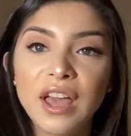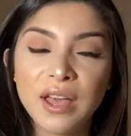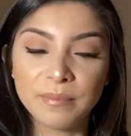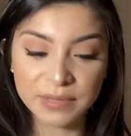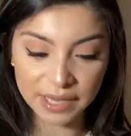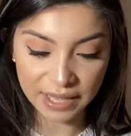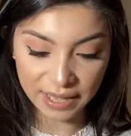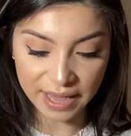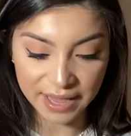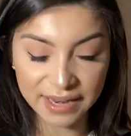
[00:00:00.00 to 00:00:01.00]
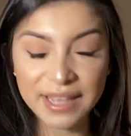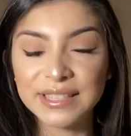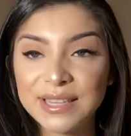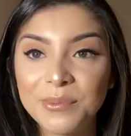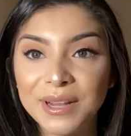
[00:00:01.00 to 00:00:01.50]
um, digging in and
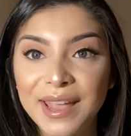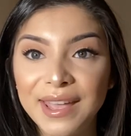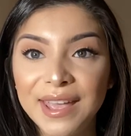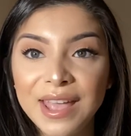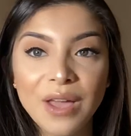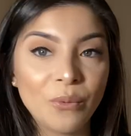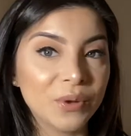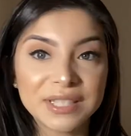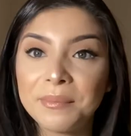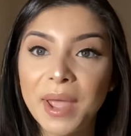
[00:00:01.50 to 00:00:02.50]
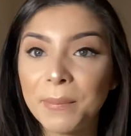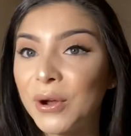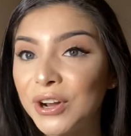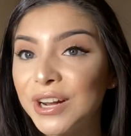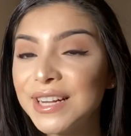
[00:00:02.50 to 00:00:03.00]
see what I, what's in my
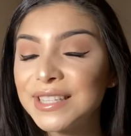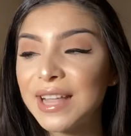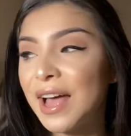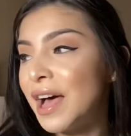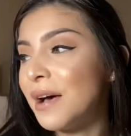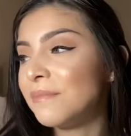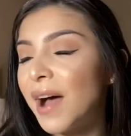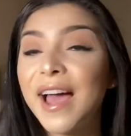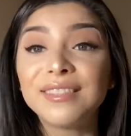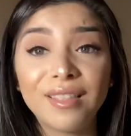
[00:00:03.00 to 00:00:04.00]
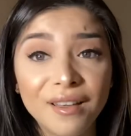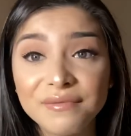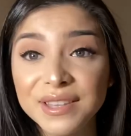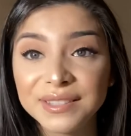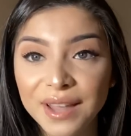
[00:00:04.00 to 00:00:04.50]
purse. Um, I love
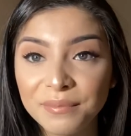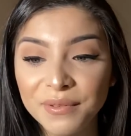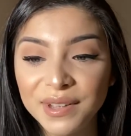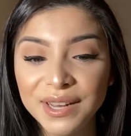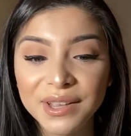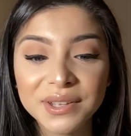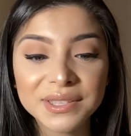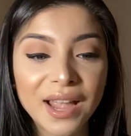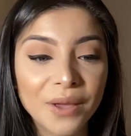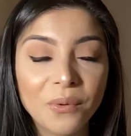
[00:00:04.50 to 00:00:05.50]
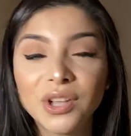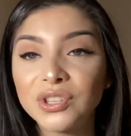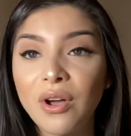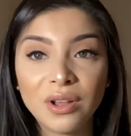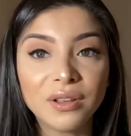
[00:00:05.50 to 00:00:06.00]
this type of videos. I watch
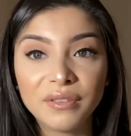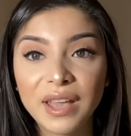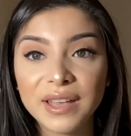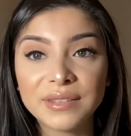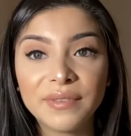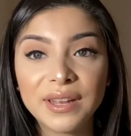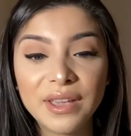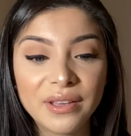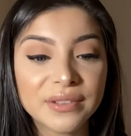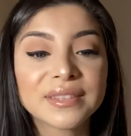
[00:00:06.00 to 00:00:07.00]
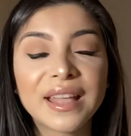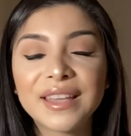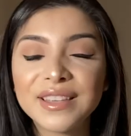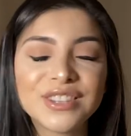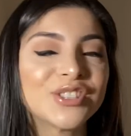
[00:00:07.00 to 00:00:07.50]
all of you guys' videos. Like,
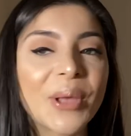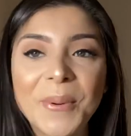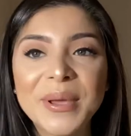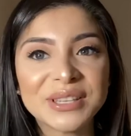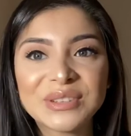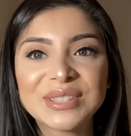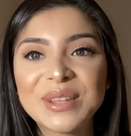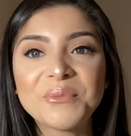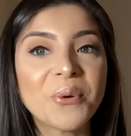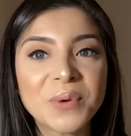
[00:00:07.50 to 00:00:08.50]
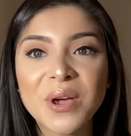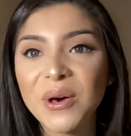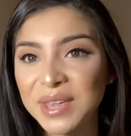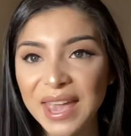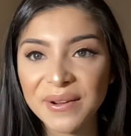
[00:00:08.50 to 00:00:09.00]
it's so interesting what we all
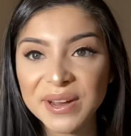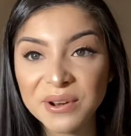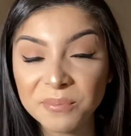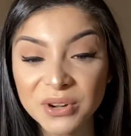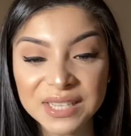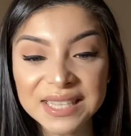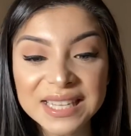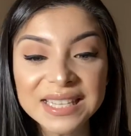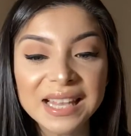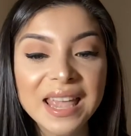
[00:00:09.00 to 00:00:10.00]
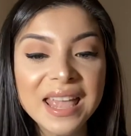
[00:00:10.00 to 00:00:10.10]
carry in our purses.